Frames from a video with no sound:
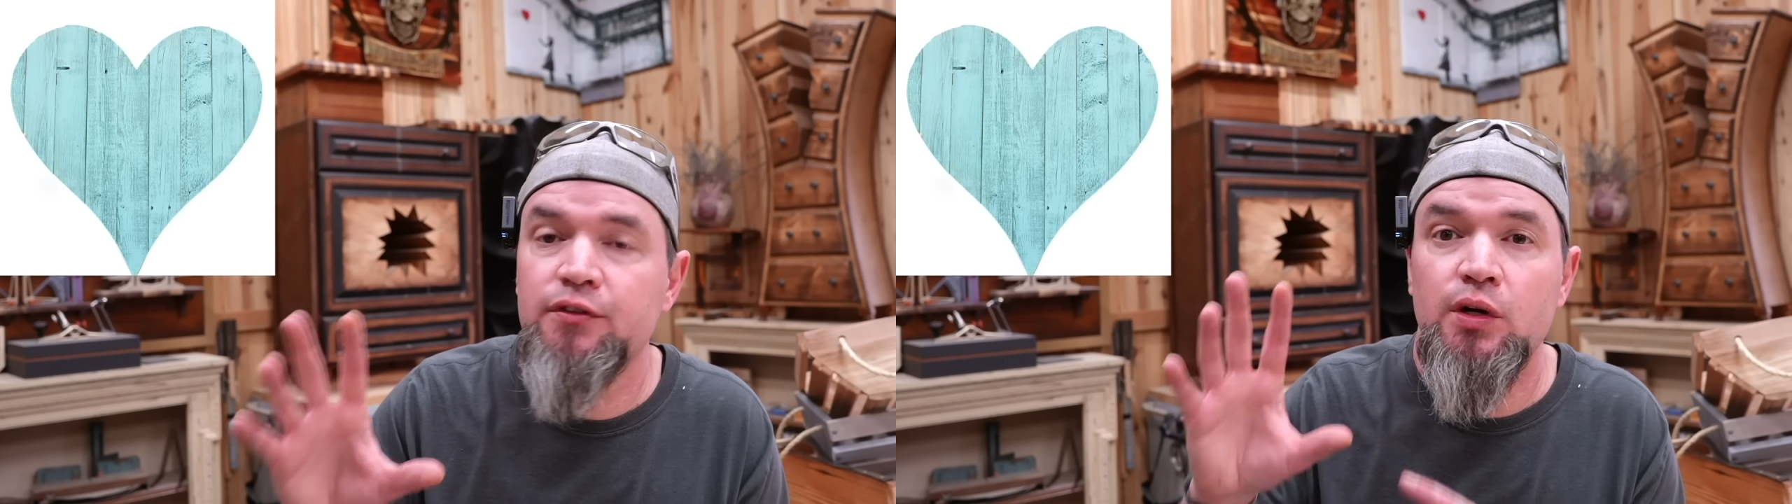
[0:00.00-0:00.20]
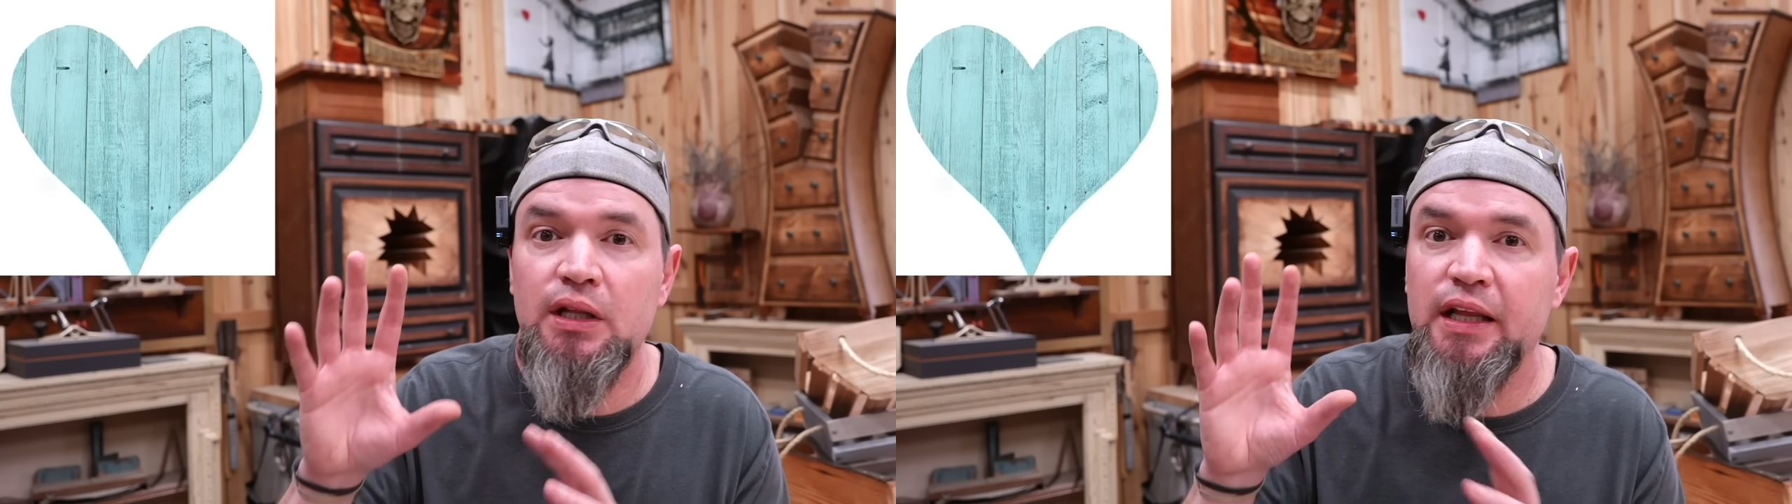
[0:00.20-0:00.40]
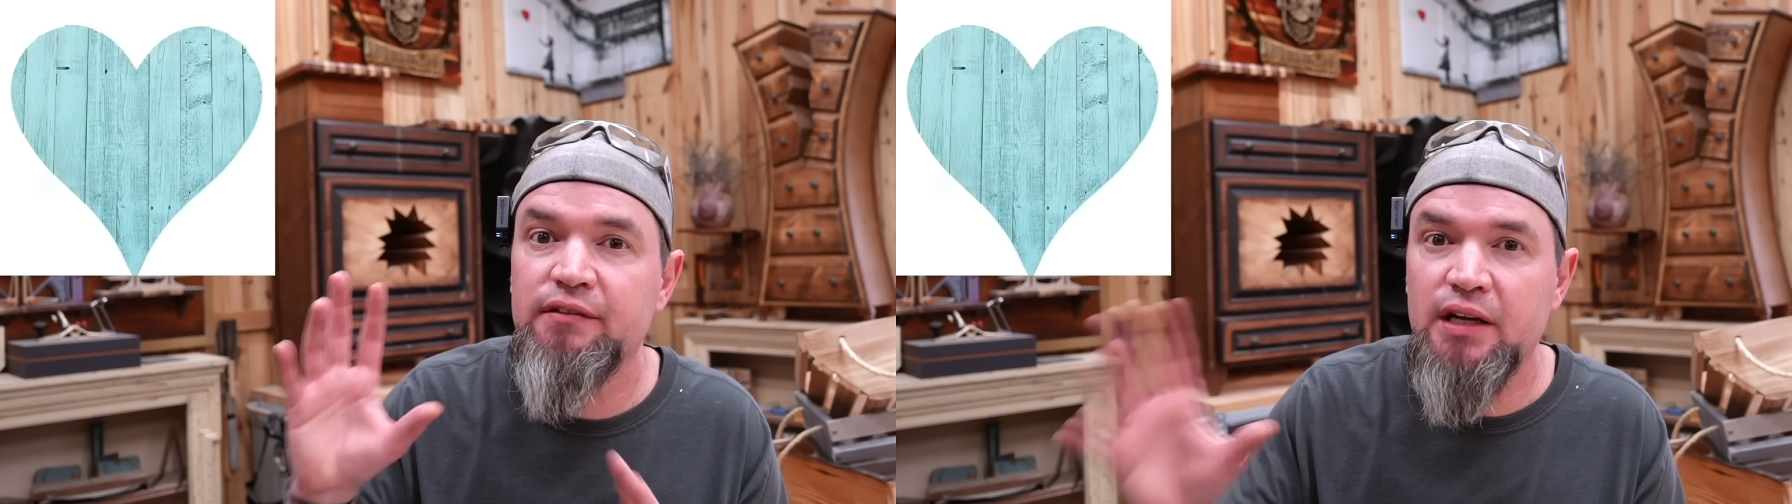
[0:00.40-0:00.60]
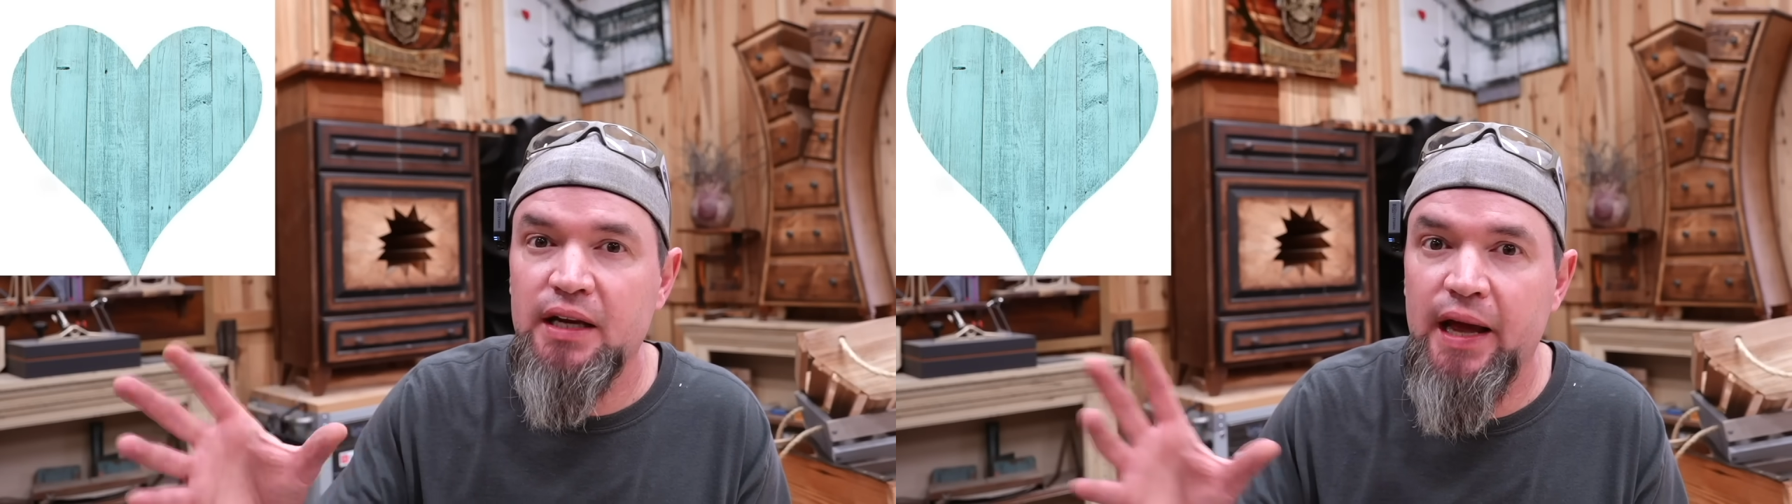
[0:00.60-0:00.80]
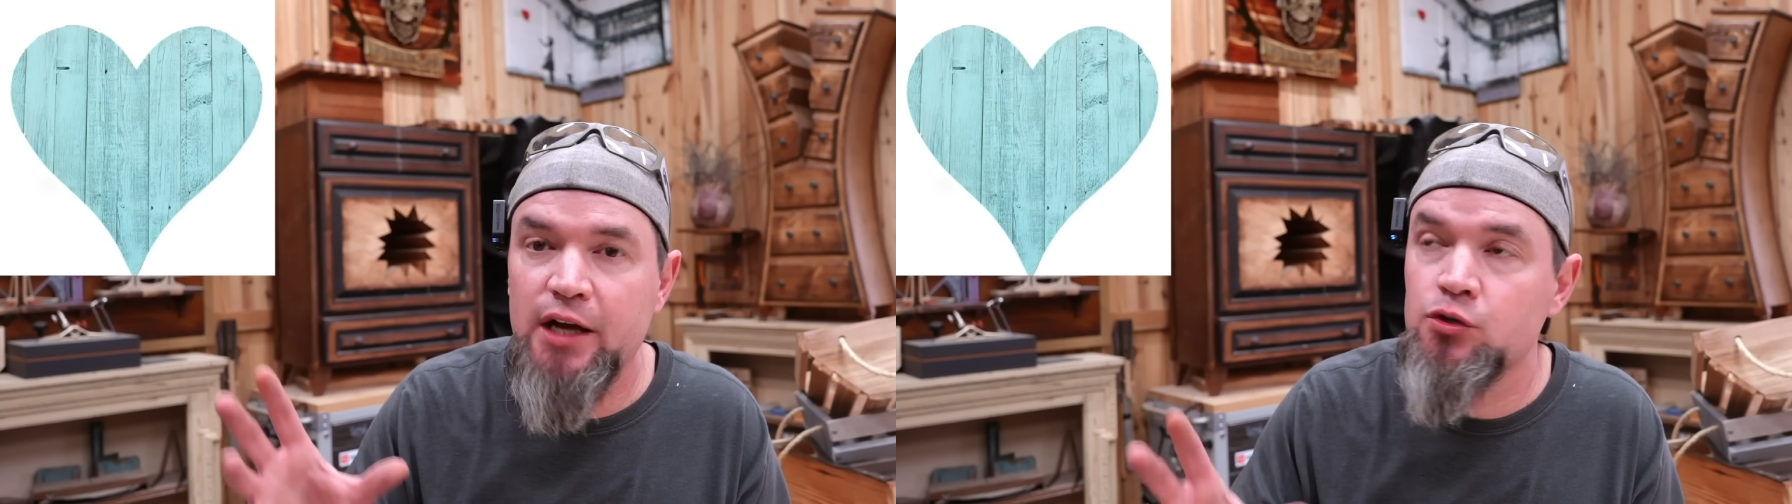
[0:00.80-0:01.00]
you can leave it
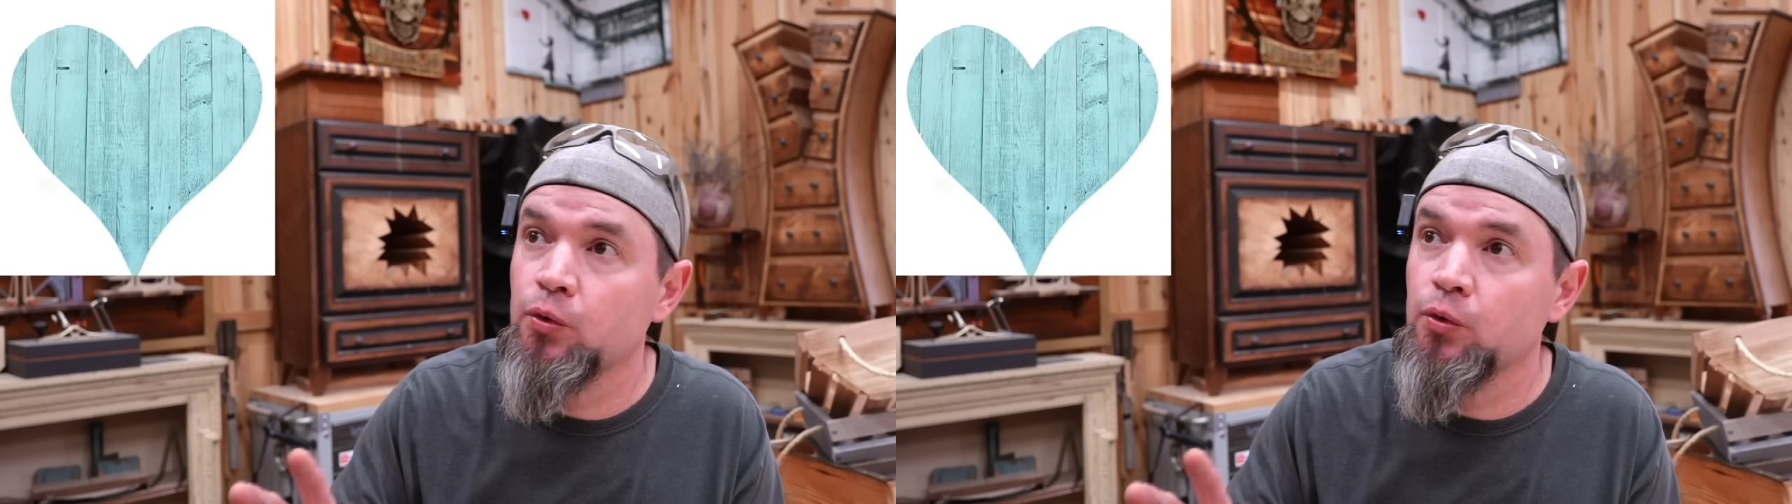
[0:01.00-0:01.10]
natural